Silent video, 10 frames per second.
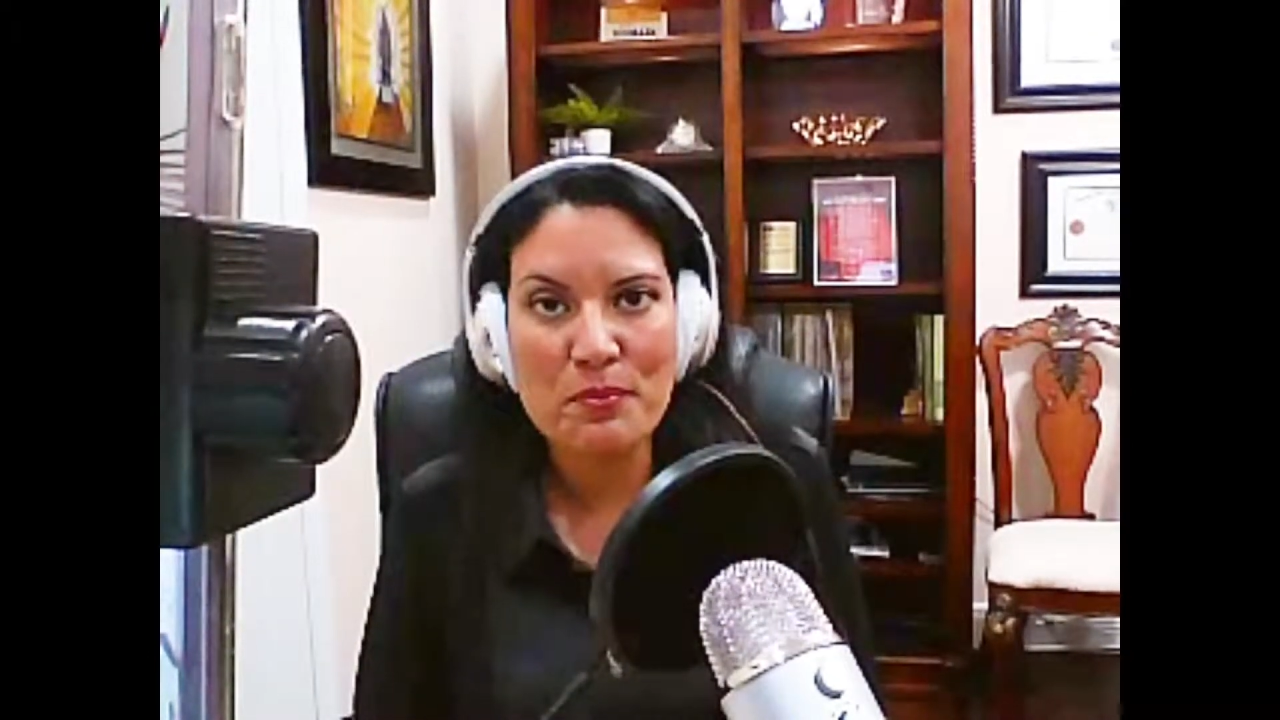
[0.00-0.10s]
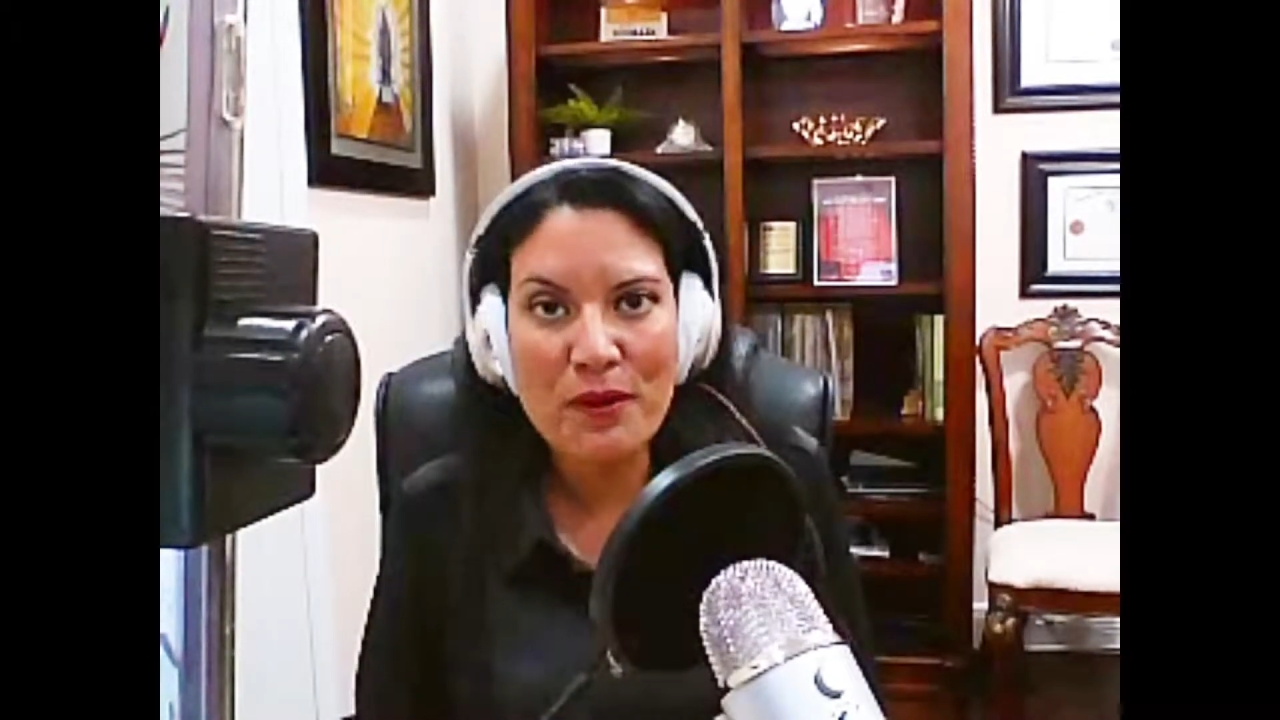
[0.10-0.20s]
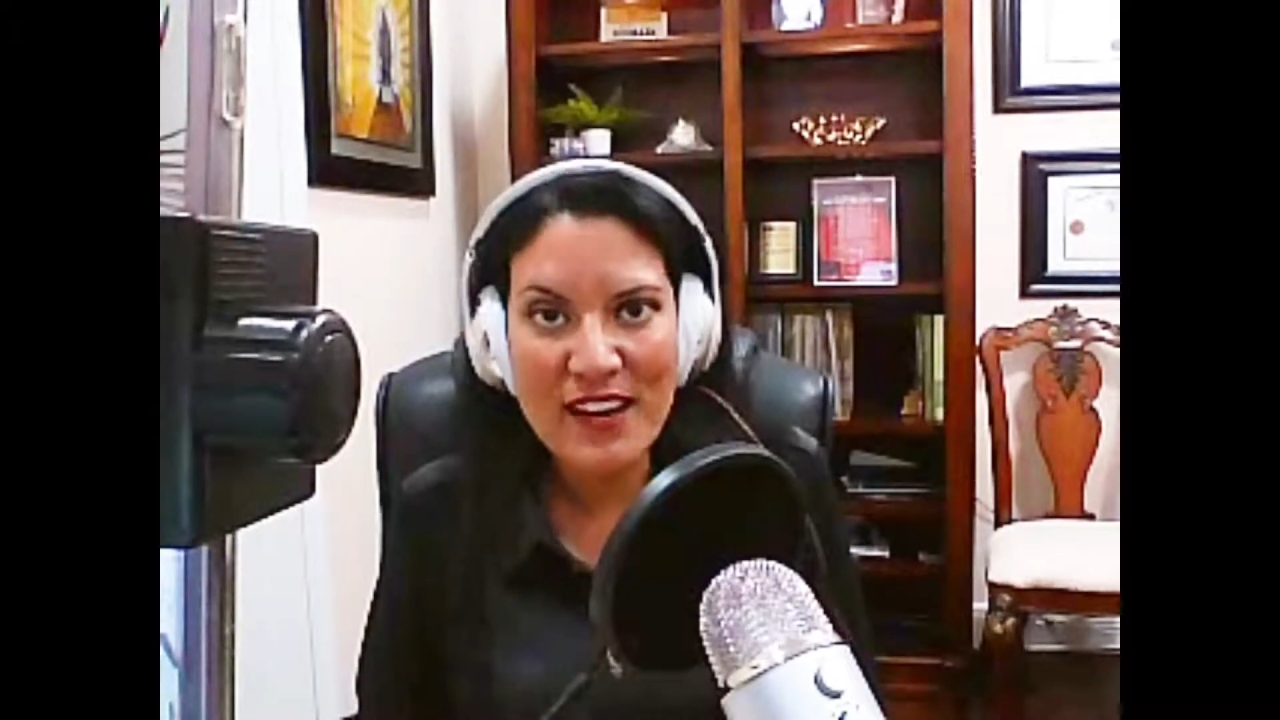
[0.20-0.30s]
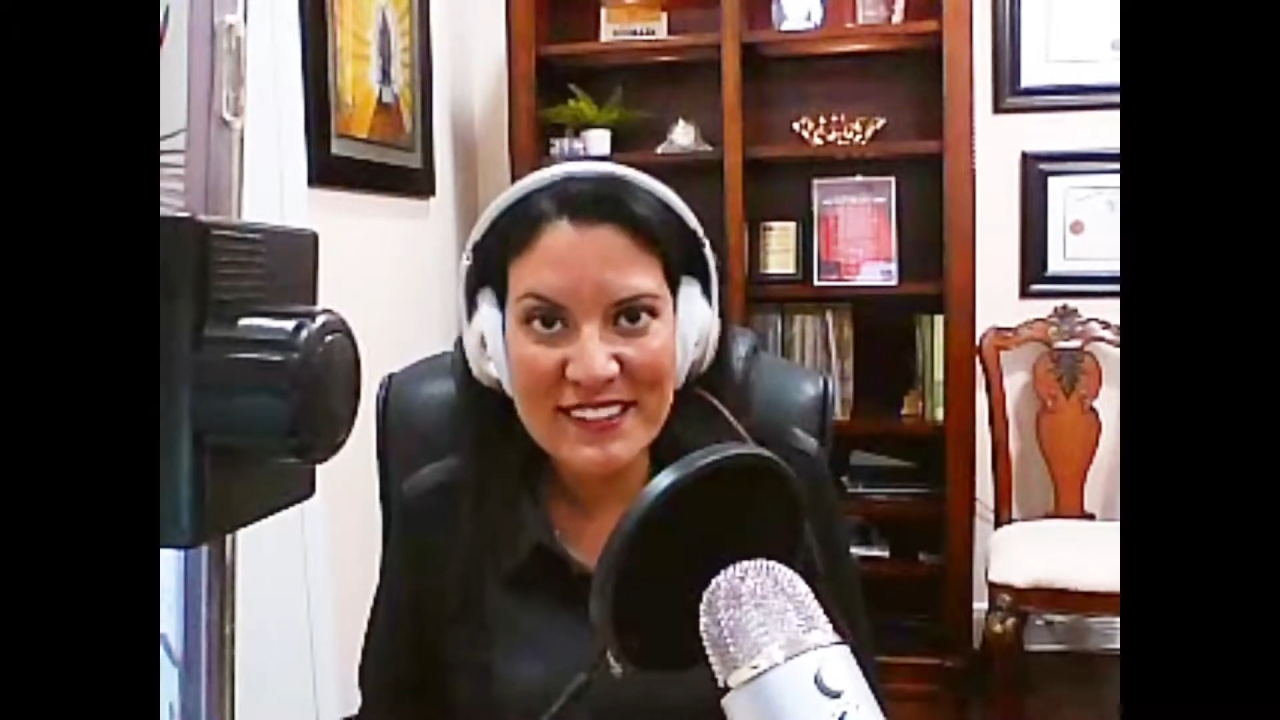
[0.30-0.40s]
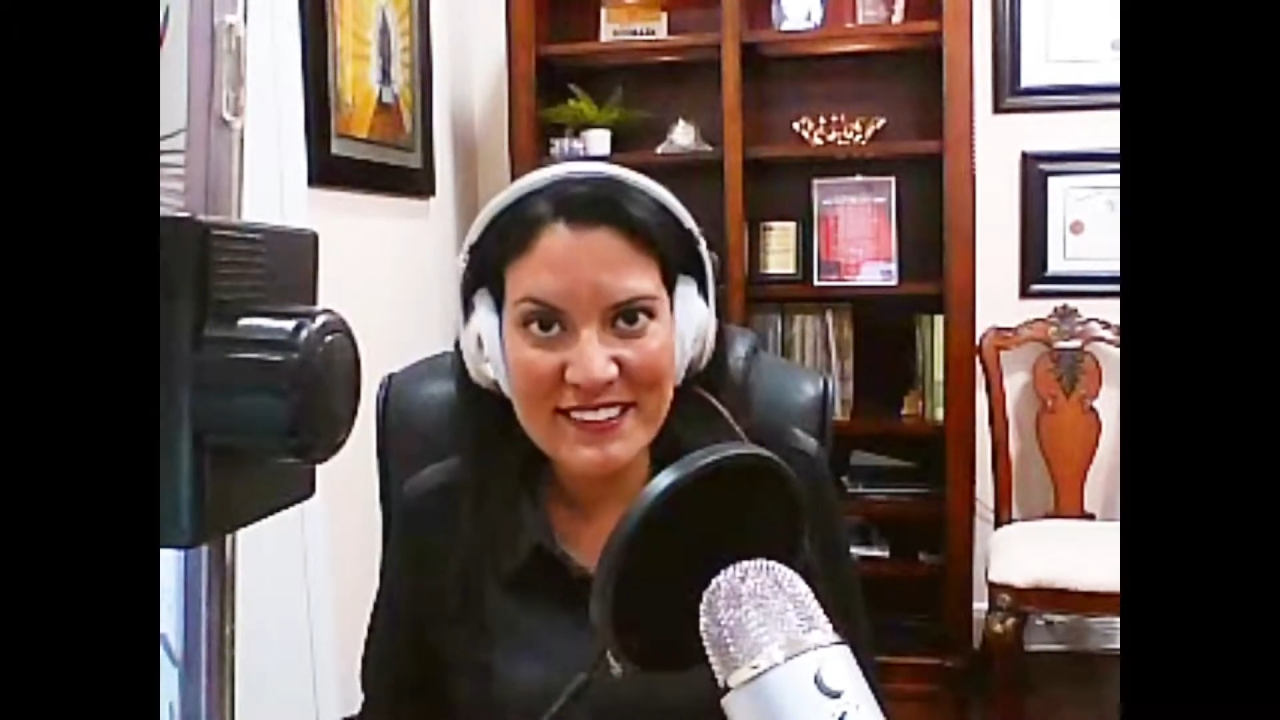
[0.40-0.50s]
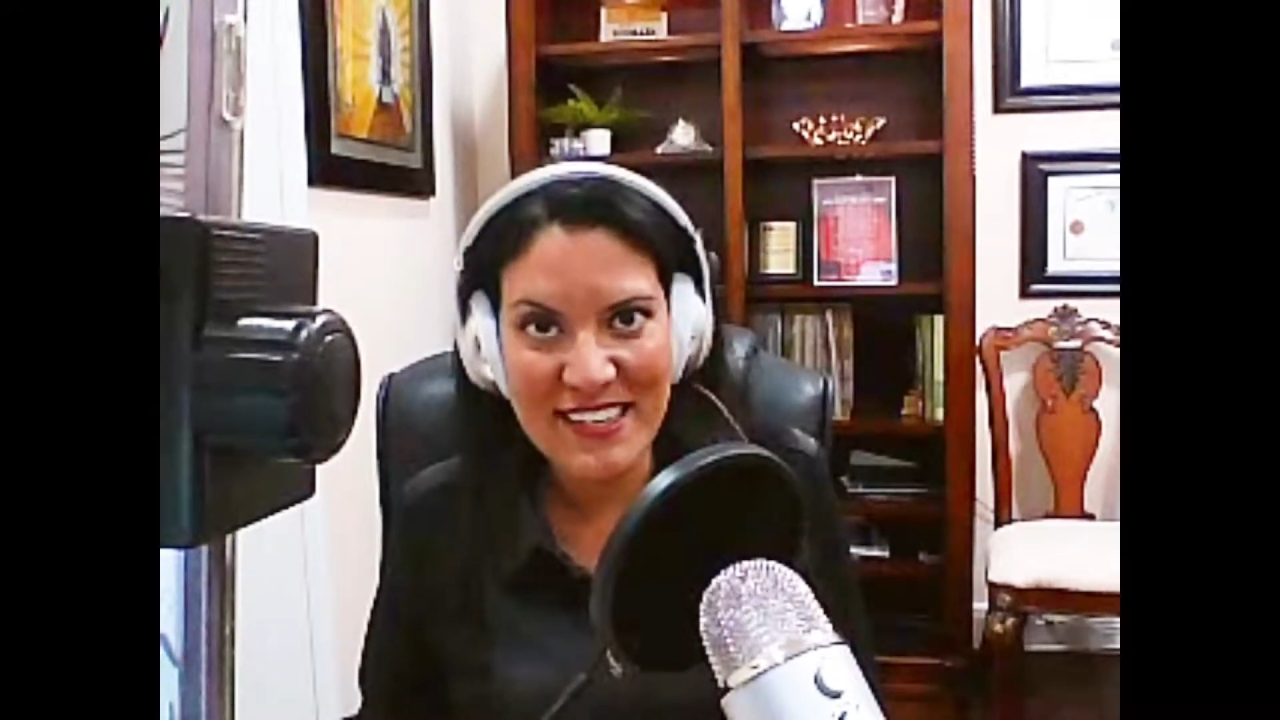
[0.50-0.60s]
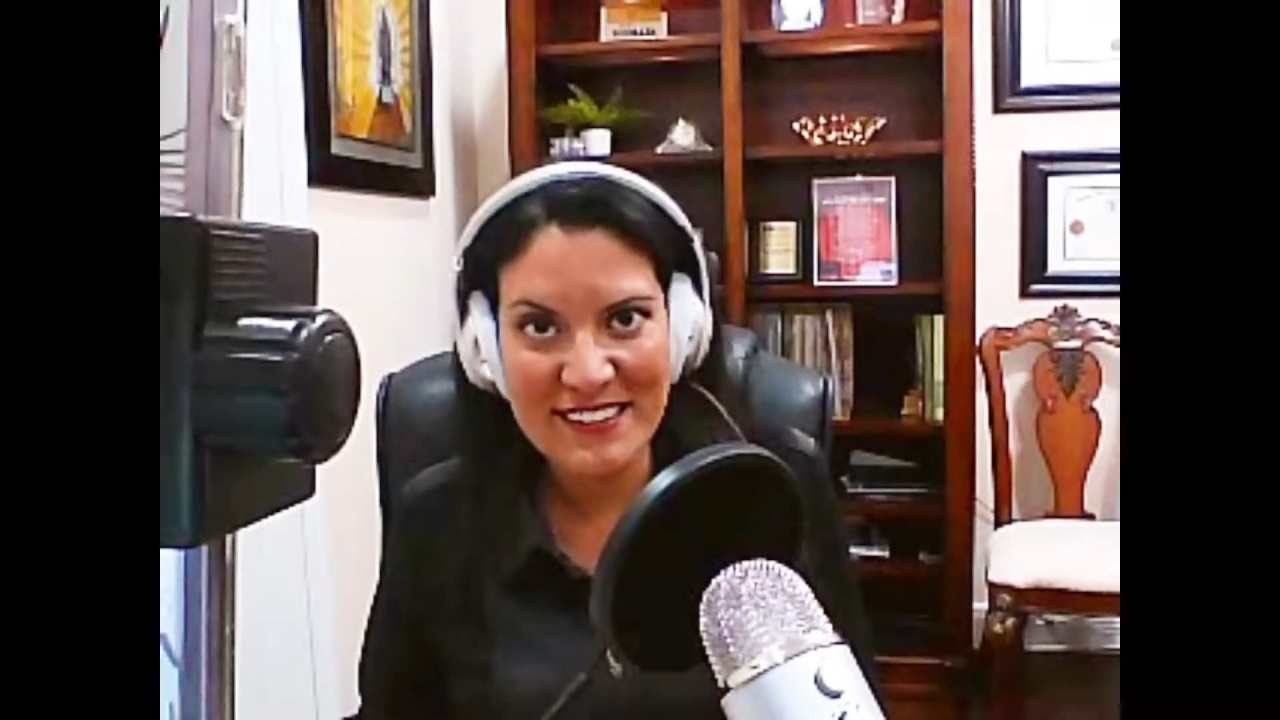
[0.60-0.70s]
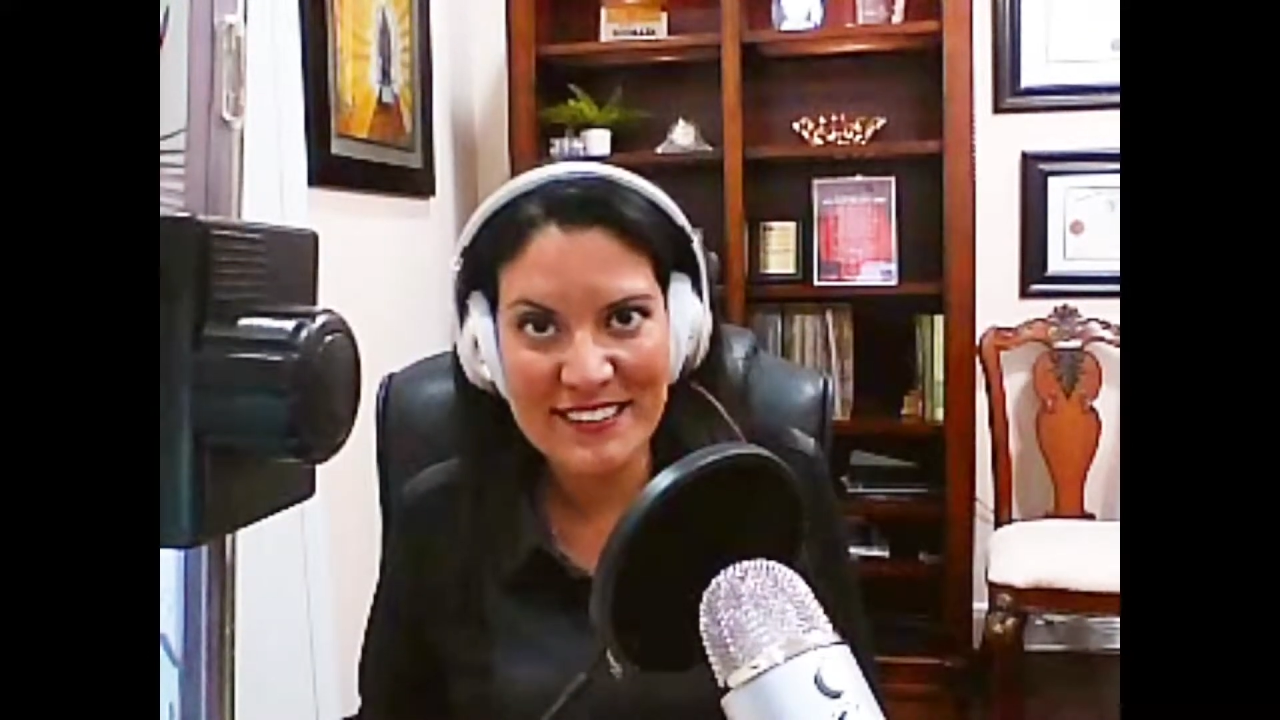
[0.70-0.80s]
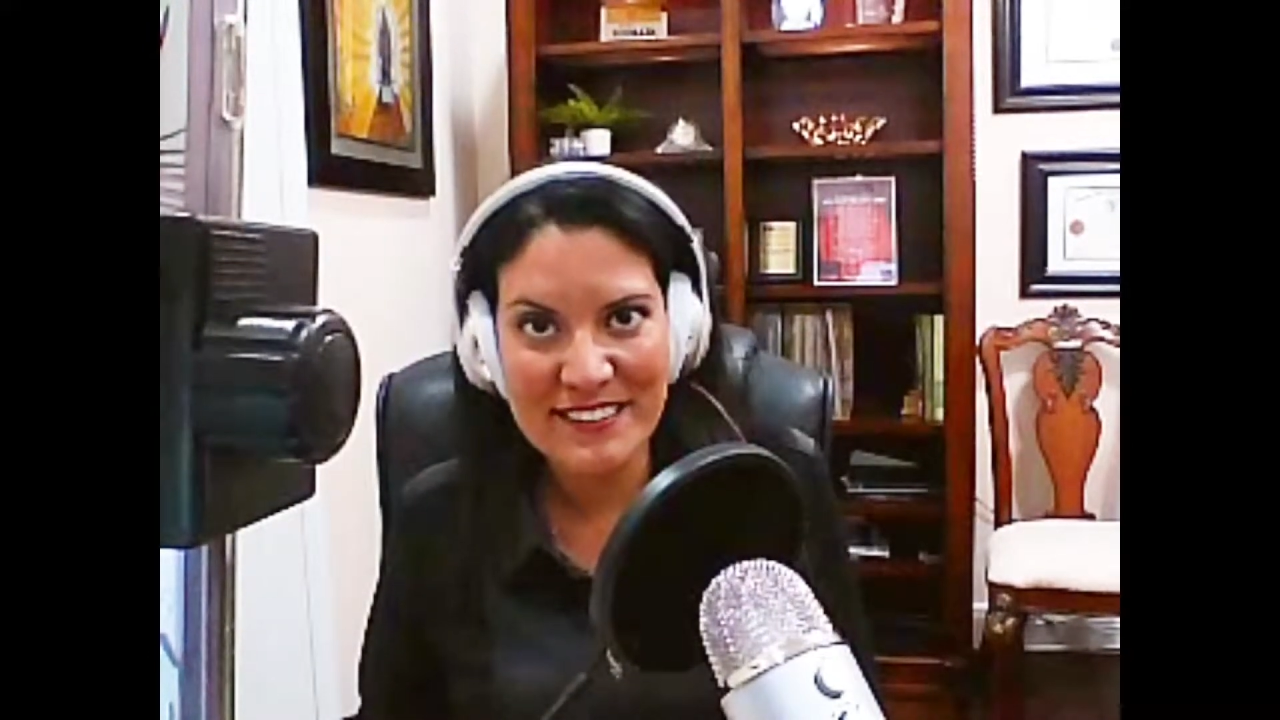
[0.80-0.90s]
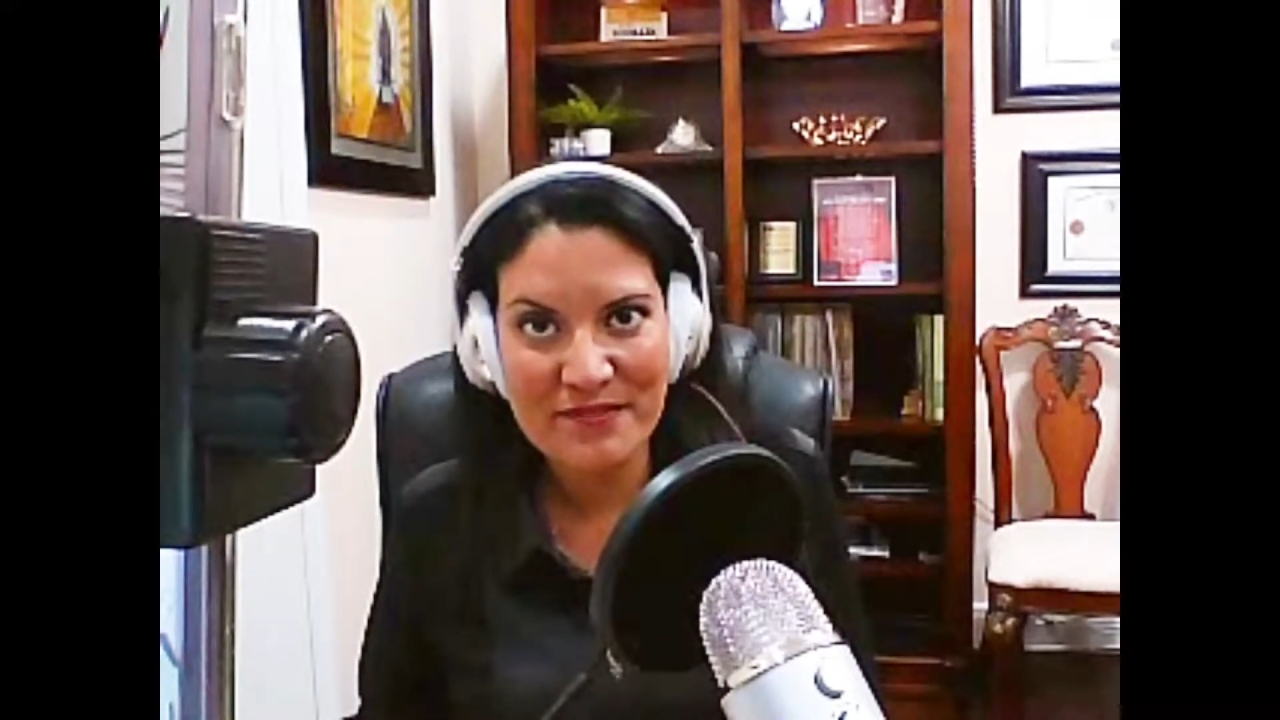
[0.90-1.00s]

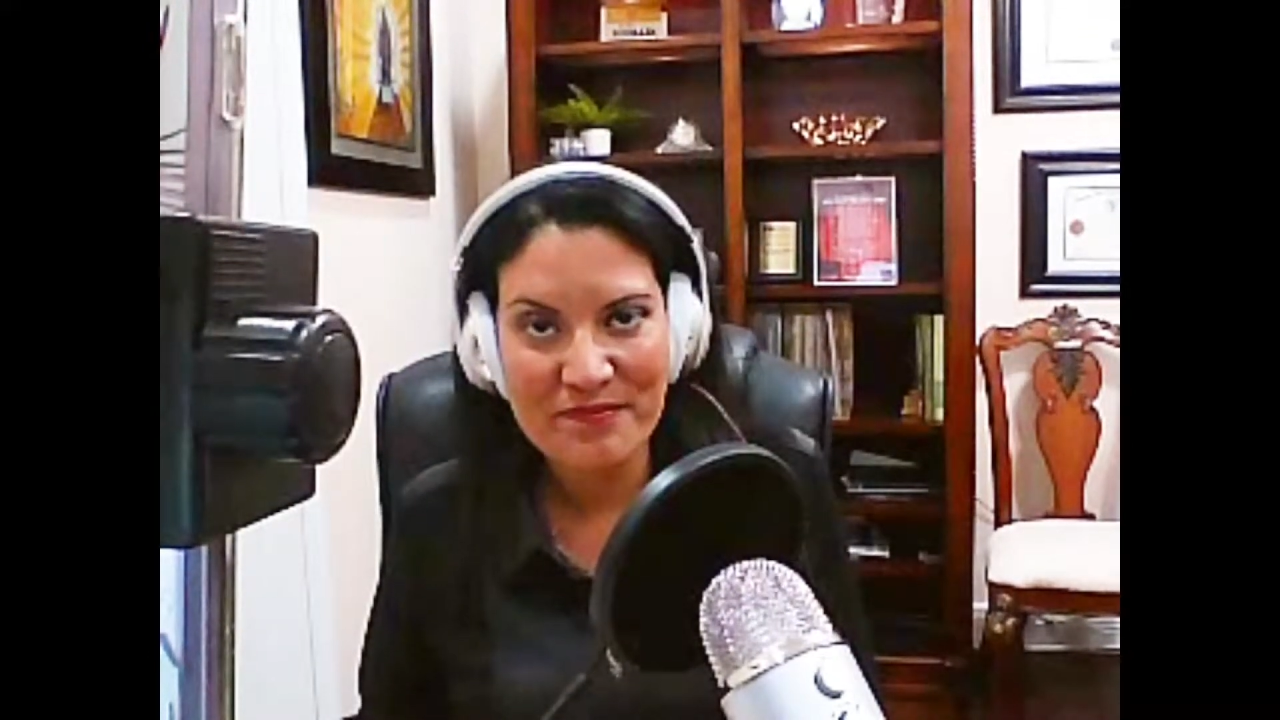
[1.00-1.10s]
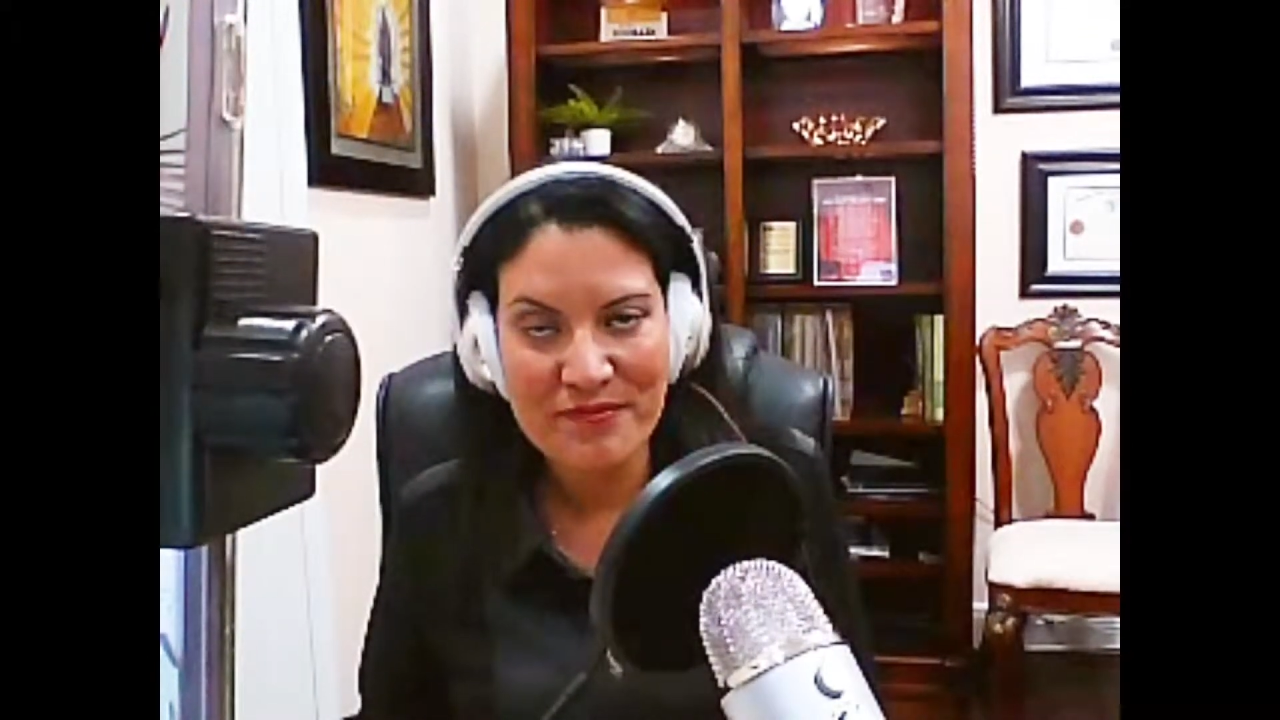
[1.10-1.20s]
process,